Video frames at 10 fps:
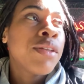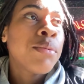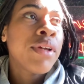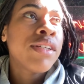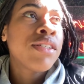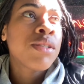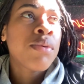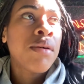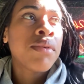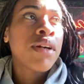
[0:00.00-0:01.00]
place is
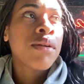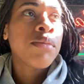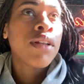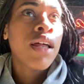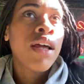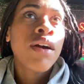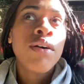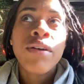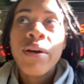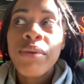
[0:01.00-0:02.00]
probably gonna be like, oh
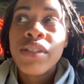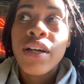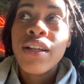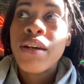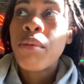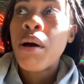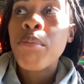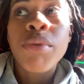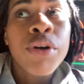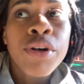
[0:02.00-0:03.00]
yeah, we selling a
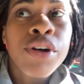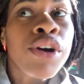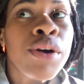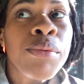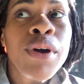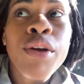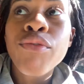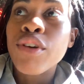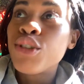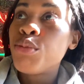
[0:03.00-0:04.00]
burger. We got a
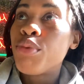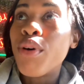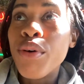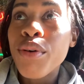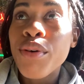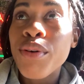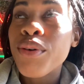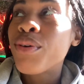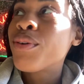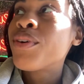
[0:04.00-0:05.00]
veggie
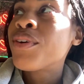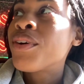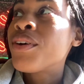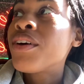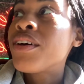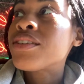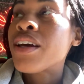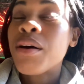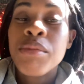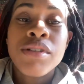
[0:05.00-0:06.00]
burger. It's like,
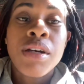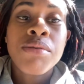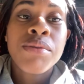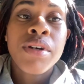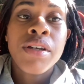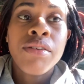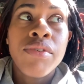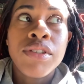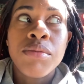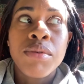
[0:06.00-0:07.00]
how many times are you gonna eat
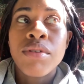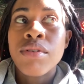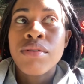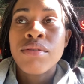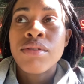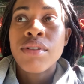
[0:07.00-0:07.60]
veggie burgers?